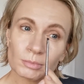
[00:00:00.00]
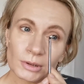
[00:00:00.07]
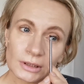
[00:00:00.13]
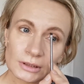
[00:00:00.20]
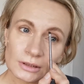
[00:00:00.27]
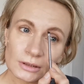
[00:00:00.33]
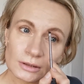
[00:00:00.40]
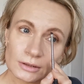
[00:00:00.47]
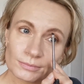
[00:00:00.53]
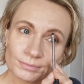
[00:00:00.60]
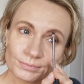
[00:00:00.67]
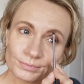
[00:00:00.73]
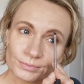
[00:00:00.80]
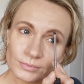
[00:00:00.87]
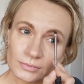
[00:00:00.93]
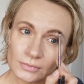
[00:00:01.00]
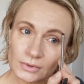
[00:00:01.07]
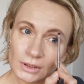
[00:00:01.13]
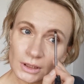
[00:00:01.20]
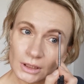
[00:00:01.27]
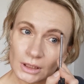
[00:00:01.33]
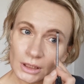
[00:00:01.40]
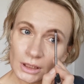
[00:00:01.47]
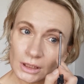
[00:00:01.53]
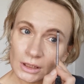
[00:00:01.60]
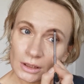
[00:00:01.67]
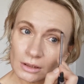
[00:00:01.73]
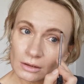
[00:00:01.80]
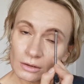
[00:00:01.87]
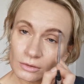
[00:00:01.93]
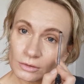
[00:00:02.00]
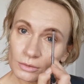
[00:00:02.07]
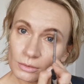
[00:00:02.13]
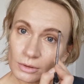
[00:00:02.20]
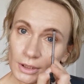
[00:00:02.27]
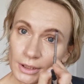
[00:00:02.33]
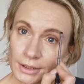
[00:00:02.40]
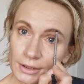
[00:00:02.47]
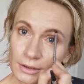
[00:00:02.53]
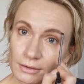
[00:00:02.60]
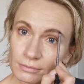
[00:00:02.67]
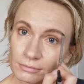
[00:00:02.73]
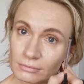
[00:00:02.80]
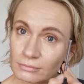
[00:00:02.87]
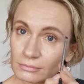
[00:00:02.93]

but not today.